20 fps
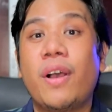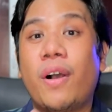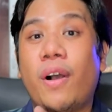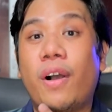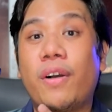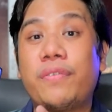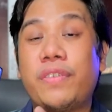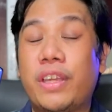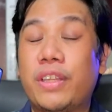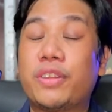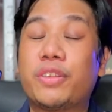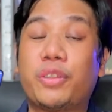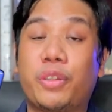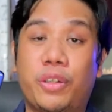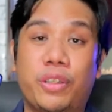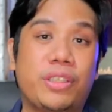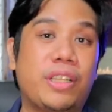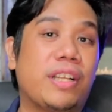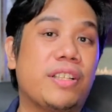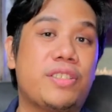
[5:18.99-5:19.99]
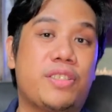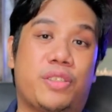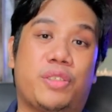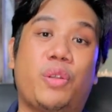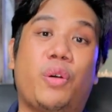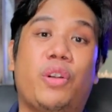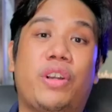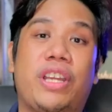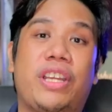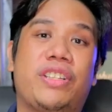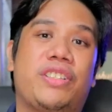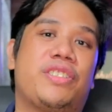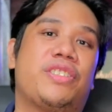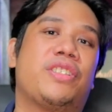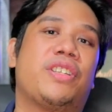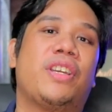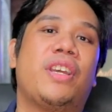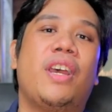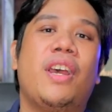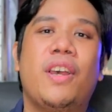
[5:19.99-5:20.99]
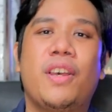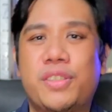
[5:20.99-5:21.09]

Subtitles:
of internal storage.